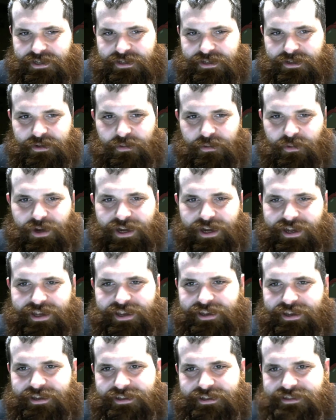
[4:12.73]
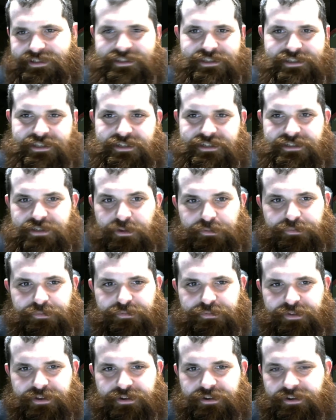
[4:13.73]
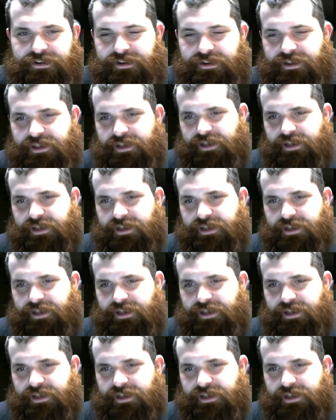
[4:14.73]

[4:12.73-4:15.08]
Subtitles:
Why is this thing so feared?